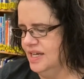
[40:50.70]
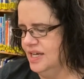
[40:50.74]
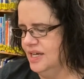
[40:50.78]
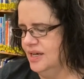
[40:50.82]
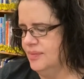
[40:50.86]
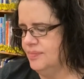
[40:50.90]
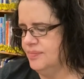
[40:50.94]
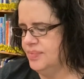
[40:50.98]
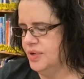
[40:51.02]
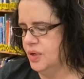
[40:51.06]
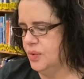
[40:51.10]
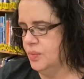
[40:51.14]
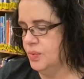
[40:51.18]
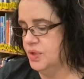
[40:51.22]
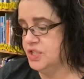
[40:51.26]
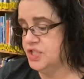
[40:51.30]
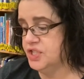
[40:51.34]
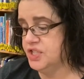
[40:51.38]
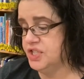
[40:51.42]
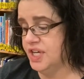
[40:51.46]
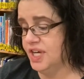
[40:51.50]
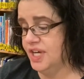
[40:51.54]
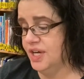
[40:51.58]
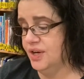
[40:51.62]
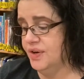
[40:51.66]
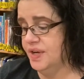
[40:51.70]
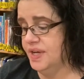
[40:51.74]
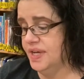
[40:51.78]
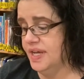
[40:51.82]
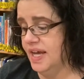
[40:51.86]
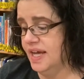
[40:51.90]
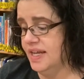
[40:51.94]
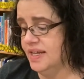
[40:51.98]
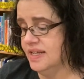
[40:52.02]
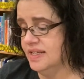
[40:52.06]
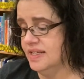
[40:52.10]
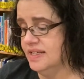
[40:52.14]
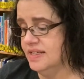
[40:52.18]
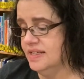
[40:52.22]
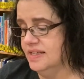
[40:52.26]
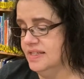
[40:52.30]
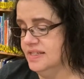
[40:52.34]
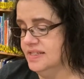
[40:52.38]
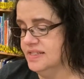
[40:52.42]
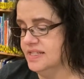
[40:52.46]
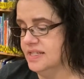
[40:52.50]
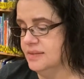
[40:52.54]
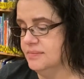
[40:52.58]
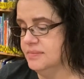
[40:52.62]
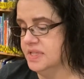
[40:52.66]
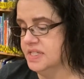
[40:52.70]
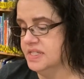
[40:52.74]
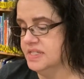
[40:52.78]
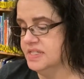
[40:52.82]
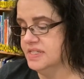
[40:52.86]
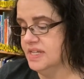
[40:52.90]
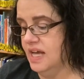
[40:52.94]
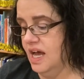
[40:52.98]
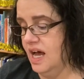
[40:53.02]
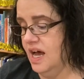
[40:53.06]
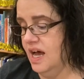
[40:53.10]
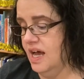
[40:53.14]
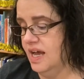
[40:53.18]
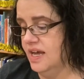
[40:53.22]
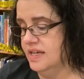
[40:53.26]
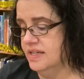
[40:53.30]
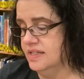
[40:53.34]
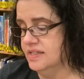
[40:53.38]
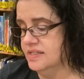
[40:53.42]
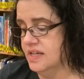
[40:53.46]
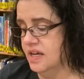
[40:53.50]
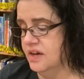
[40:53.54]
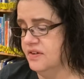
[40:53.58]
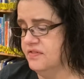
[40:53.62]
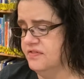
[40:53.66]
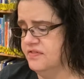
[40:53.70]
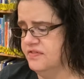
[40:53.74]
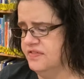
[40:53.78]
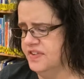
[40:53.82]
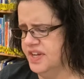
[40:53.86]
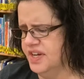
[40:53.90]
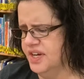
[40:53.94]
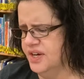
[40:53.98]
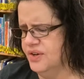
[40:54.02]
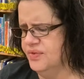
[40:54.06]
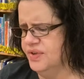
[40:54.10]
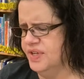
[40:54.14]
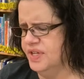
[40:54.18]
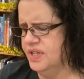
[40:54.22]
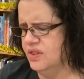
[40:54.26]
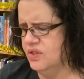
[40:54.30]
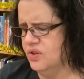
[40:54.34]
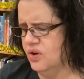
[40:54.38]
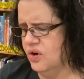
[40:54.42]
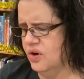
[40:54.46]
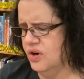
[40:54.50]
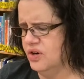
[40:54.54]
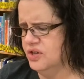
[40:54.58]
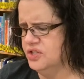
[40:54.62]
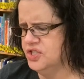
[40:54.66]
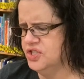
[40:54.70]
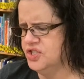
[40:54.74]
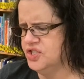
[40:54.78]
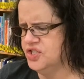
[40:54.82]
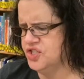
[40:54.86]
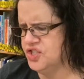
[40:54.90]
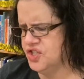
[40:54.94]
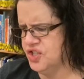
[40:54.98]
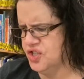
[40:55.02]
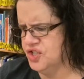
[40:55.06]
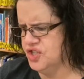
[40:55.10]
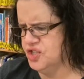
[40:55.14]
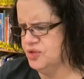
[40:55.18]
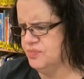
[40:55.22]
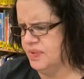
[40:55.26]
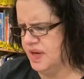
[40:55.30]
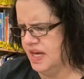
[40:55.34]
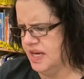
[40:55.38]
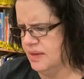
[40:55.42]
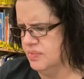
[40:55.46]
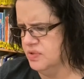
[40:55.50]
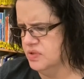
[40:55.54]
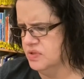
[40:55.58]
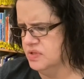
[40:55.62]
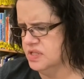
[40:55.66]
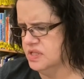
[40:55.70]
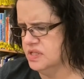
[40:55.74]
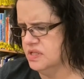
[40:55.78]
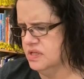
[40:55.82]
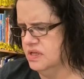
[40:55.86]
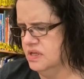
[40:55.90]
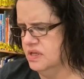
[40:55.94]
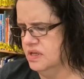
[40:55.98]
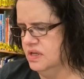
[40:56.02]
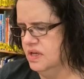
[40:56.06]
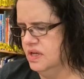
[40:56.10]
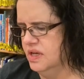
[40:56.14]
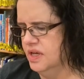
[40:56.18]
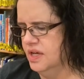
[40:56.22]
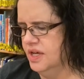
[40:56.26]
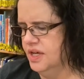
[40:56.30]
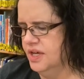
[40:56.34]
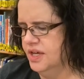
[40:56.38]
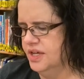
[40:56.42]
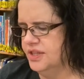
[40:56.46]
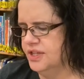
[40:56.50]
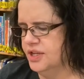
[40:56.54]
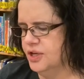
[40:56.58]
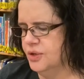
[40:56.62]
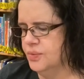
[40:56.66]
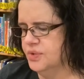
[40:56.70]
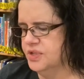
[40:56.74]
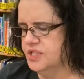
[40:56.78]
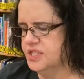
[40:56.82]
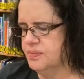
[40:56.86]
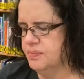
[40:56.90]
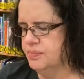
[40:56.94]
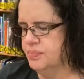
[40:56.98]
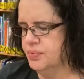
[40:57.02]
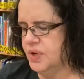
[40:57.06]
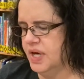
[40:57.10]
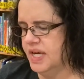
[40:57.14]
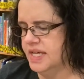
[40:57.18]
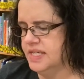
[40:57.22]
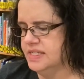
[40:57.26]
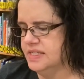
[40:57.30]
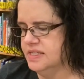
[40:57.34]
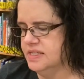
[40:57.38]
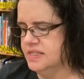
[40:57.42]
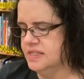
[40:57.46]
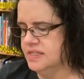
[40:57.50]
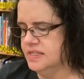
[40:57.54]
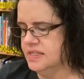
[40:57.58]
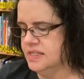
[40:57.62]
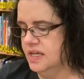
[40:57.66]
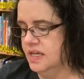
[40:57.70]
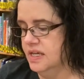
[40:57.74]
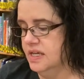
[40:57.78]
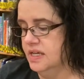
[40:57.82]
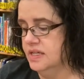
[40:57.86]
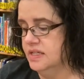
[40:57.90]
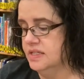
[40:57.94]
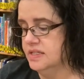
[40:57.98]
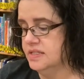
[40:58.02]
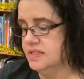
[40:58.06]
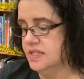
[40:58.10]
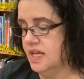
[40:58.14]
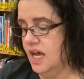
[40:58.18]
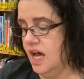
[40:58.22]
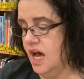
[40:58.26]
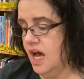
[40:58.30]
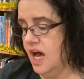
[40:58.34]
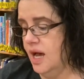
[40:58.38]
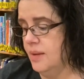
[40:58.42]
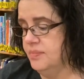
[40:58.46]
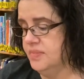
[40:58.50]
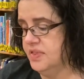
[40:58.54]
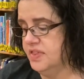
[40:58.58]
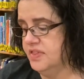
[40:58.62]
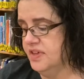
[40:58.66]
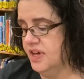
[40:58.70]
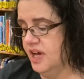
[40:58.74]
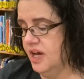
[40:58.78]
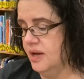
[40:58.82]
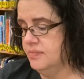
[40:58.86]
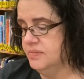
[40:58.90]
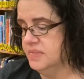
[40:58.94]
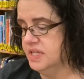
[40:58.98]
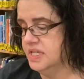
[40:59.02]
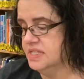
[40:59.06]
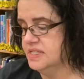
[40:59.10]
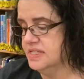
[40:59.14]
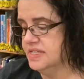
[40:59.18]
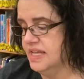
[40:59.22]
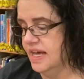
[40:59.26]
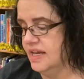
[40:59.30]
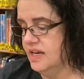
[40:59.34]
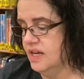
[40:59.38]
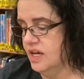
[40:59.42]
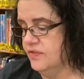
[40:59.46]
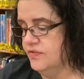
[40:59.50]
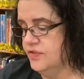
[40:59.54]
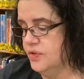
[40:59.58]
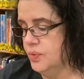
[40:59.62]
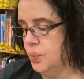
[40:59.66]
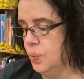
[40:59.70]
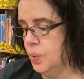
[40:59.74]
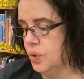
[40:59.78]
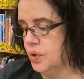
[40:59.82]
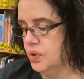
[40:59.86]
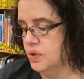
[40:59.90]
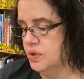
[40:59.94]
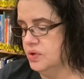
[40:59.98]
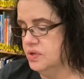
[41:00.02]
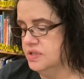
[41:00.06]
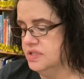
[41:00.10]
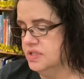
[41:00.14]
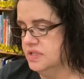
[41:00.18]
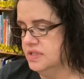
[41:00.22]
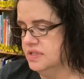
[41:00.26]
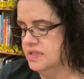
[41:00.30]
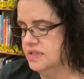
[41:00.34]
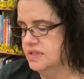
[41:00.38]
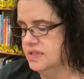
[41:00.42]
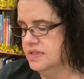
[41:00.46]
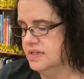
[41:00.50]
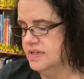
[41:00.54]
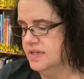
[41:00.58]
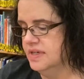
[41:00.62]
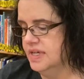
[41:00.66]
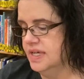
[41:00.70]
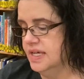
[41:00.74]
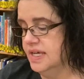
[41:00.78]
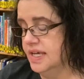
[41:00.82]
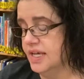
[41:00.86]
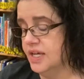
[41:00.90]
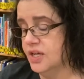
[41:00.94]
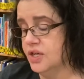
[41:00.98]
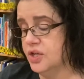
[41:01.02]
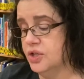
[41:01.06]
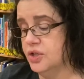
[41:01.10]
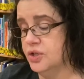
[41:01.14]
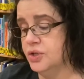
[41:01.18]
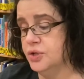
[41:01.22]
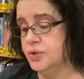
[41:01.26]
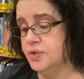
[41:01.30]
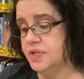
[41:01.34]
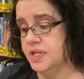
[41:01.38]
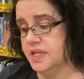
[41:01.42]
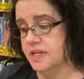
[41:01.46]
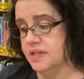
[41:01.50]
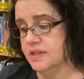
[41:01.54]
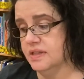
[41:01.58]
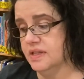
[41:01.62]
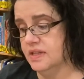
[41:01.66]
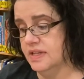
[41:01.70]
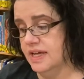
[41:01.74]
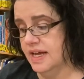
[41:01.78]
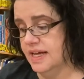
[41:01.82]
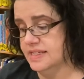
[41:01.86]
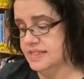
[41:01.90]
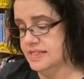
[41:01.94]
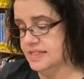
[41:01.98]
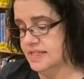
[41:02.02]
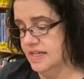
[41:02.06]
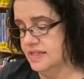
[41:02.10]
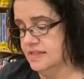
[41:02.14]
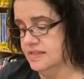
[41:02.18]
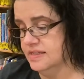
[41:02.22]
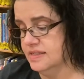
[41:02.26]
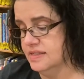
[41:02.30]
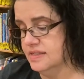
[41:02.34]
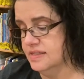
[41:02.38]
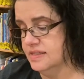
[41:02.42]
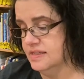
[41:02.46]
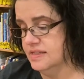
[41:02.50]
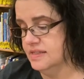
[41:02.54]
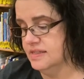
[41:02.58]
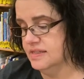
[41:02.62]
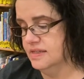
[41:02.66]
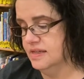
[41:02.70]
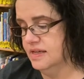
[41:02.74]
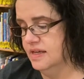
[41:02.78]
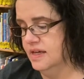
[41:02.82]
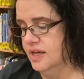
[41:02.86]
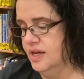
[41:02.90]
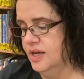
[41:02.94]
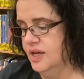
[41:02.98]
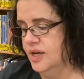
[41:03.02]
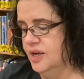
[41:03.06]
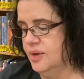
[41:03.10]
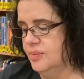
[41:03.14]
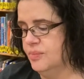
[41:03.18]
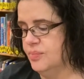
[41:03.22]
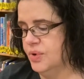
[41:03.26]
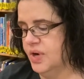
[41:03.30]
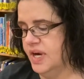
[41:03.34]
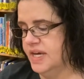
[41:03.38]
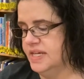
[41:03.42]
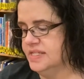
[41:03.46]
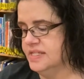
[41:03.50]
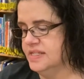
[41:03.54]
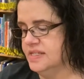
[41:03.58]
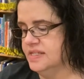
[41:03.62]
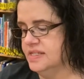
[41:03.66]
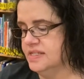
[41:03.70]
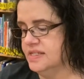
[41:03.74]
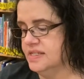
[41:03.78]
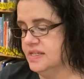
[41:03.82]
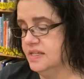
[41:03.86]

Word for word: but which to Arrietty seemed the size of very large church Bibles. There was Bryce's Tom Thumb Gazette of the World, including the last census, Bryce's